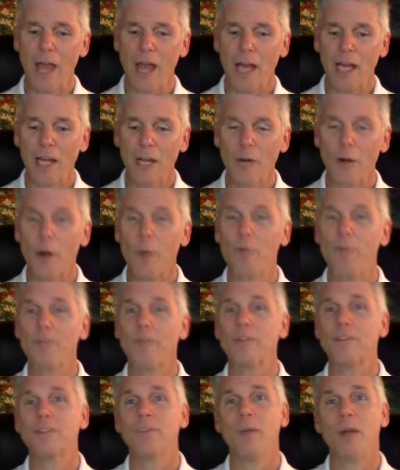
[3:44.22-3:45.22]
Lenormand
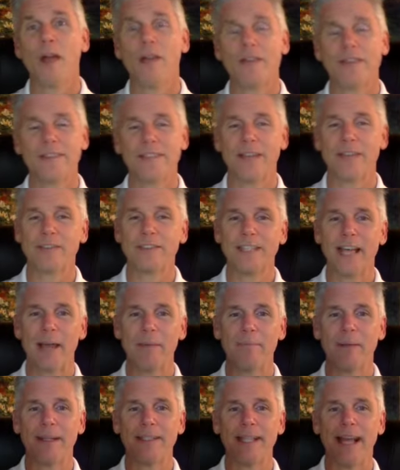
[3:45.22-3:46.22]
for tomorrow, the seventh
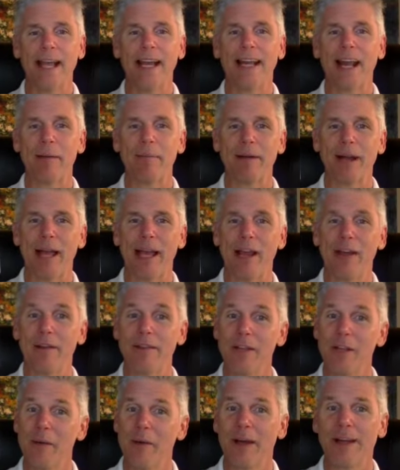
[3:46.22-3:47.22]
day, Monday, Labor Day here
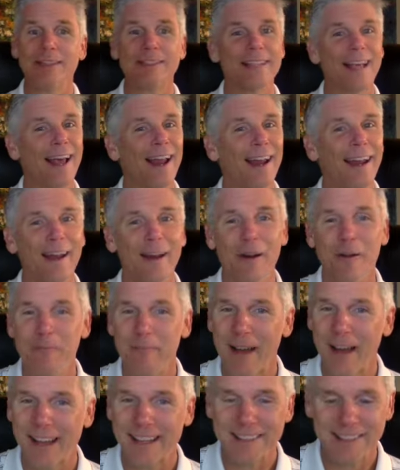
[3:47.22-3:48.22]
in the U.S. Hello,
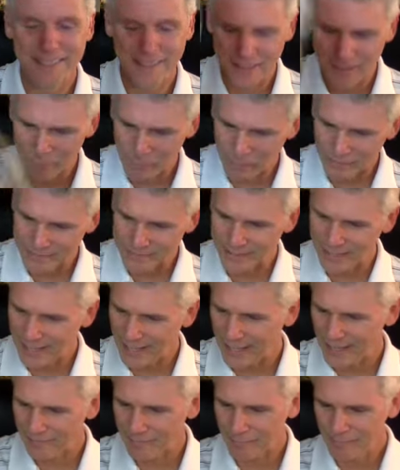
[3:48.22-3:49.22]
mice. Once
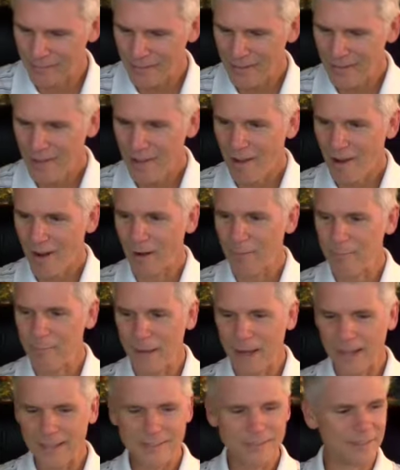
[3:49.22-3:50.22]
again. Our
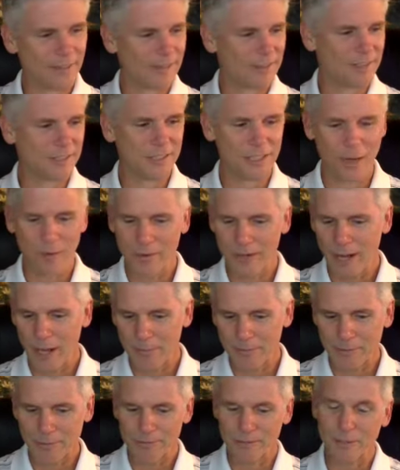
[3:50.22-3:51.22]
mice are showing
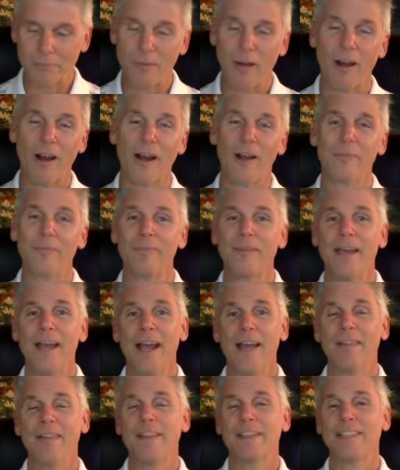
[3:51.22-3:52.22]
up. So tomorrow,
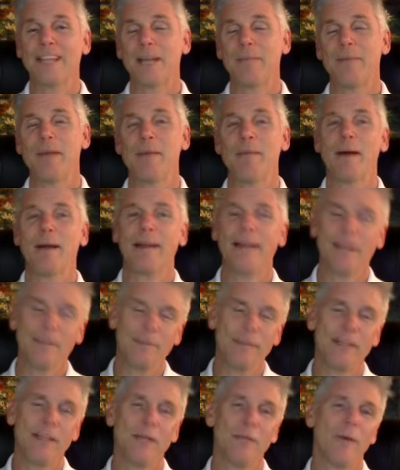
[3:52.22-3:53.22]
this can be about
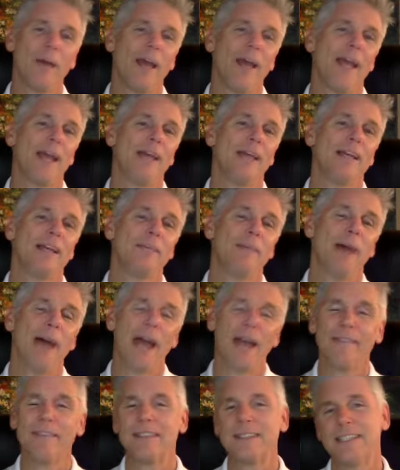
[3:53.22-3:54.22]
nibbling away,
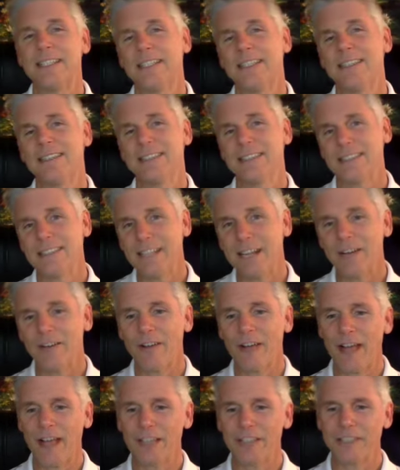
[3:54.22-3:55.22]
behind the scene
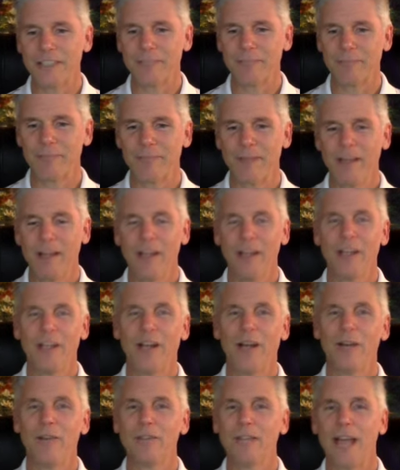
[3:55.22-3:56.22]
deterioration, you
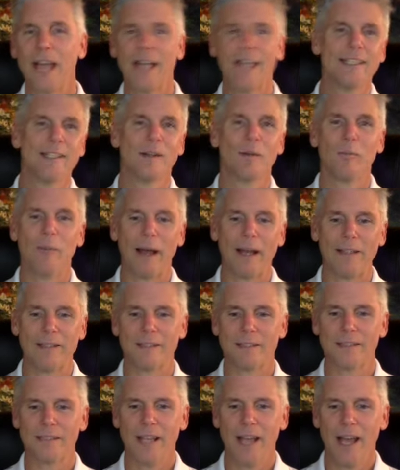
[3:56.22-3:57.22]
know, tiny little
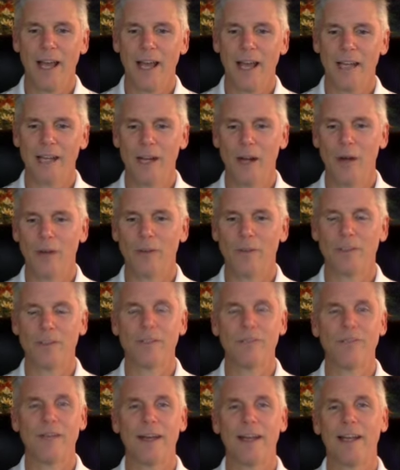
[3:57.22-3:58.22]
bites, you know,
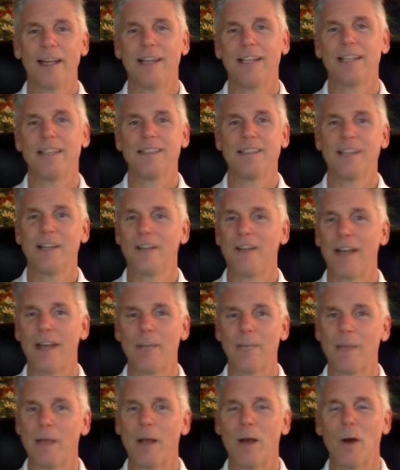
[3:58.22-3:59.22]
to finally
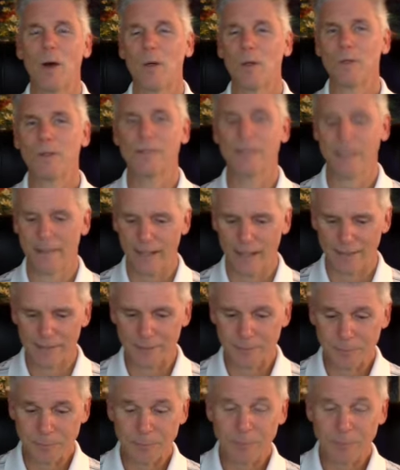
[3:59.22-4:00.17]
deteriorate big holes and things.